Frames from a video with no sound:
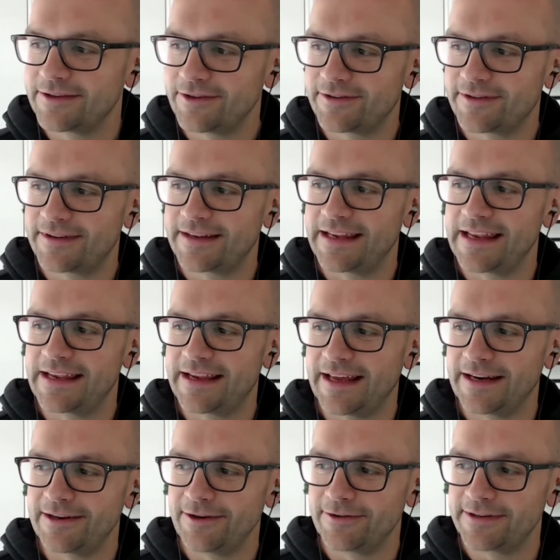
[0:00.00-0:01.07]
you
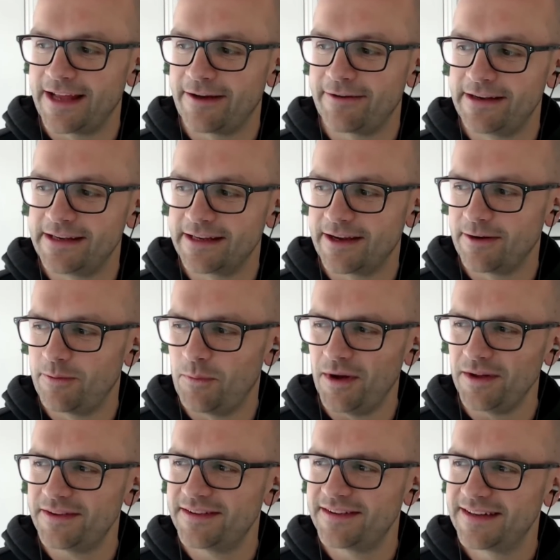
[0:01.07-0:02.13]
kind of look down at it and you go,
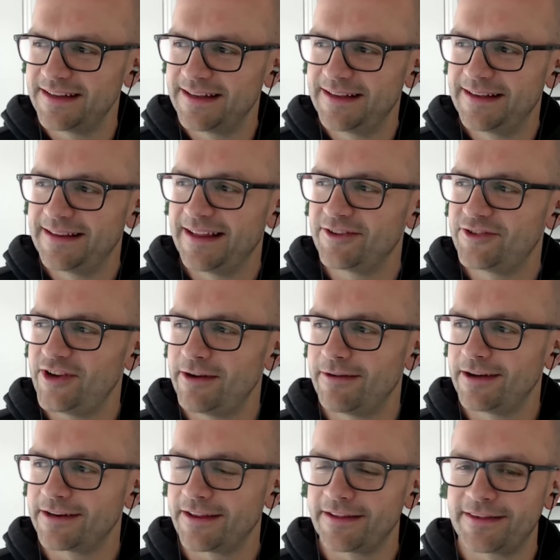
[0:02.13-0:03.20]
what? Like
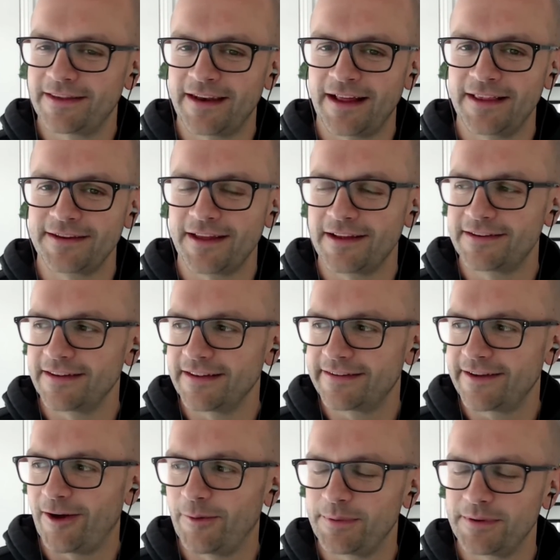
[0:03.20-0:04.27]
Gerrard and Allardyce at the
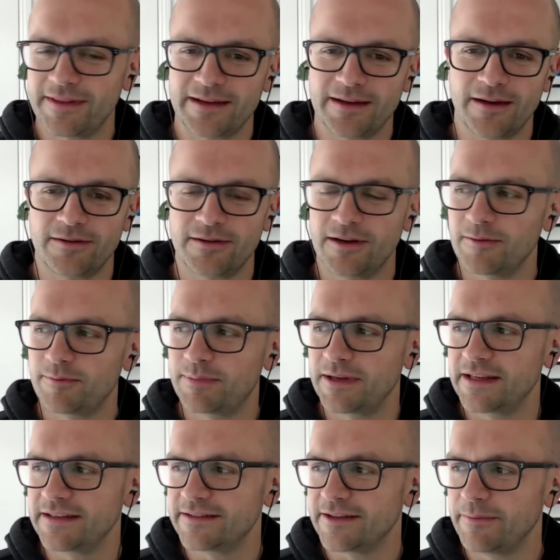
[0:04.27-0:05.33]
top, you think, oh God,
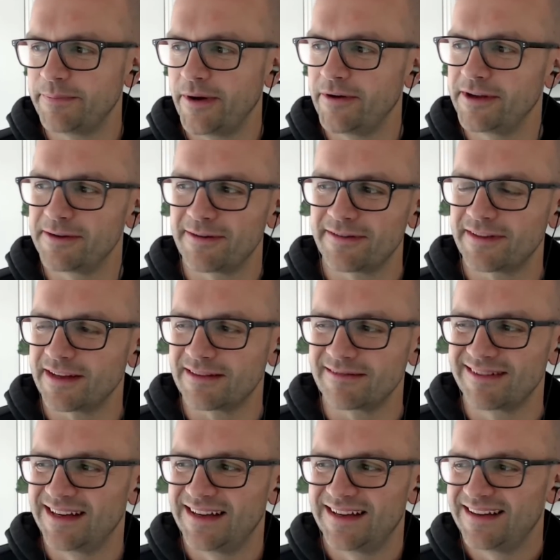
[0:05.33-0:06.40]
please no. Bowyer, I think,
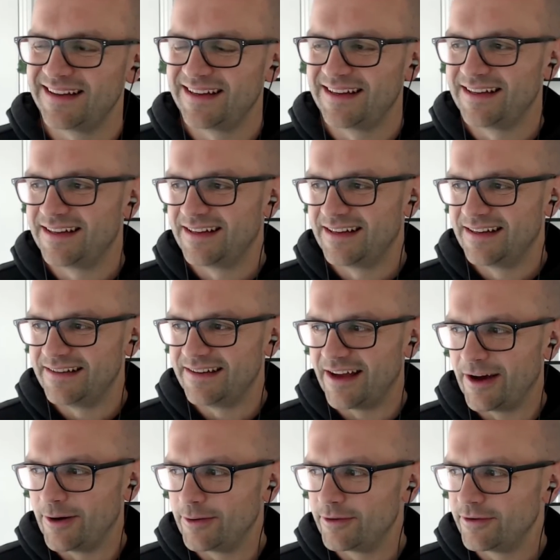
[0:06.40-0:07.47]

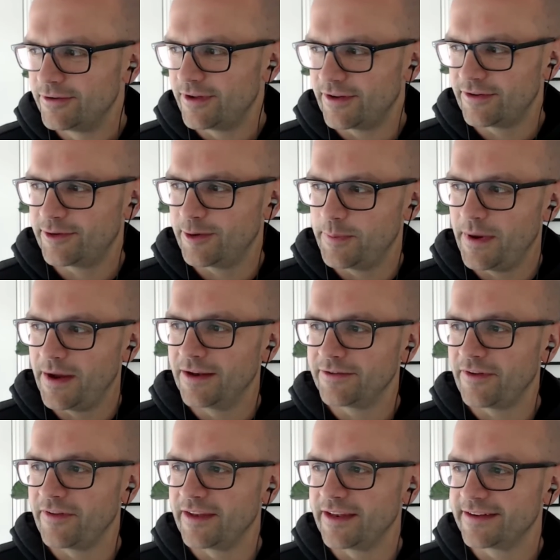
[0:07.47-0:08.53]
no. It's like
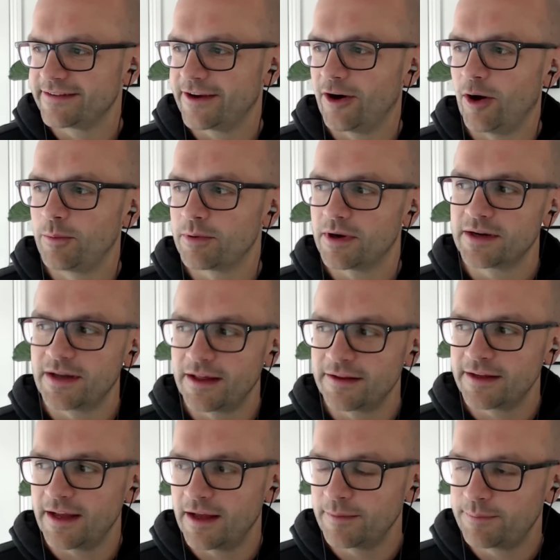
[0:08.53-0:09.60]
Scubala's on the list. Corbrand, I
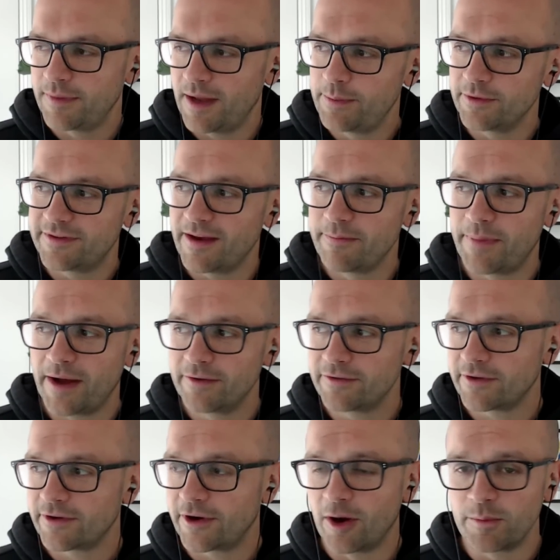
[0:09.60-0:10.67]
think I put £10
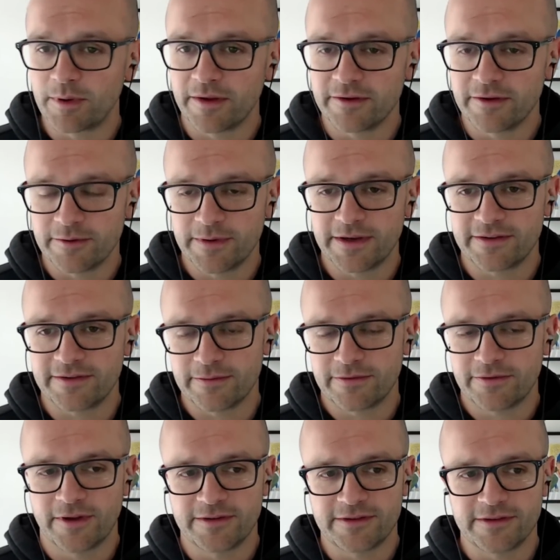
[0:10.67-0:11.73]
on Corbrand the other week because
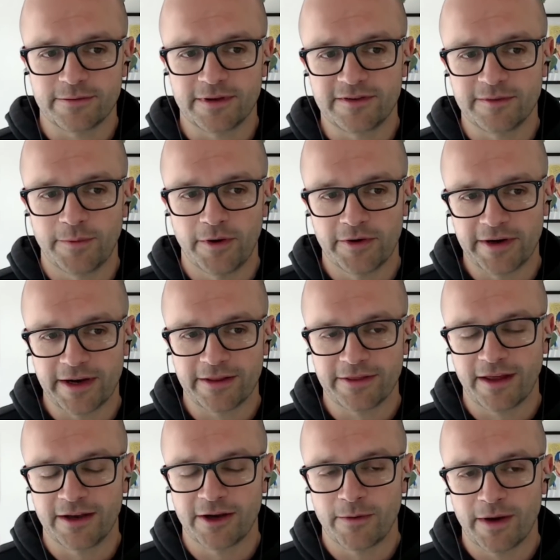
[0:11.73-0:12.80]
he was 33-1, and
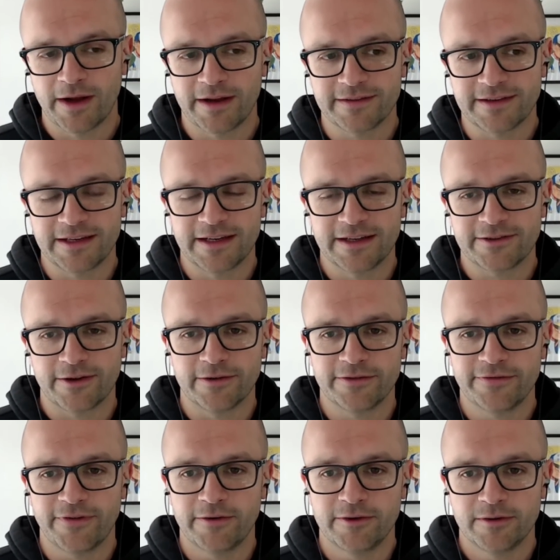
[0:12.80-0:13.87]
I know Angus Kinnear's got his
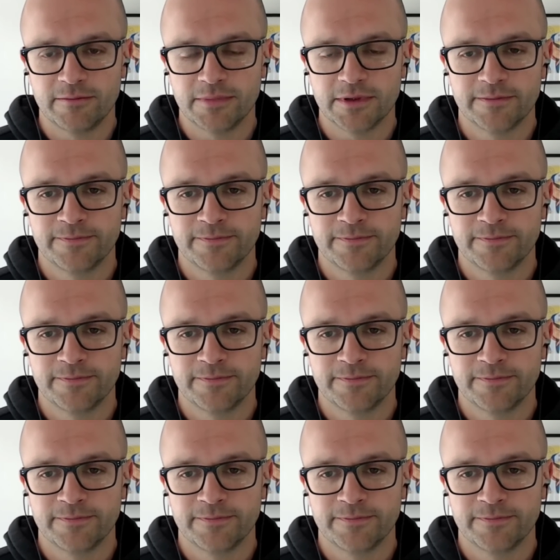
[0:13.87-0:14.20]
phone number.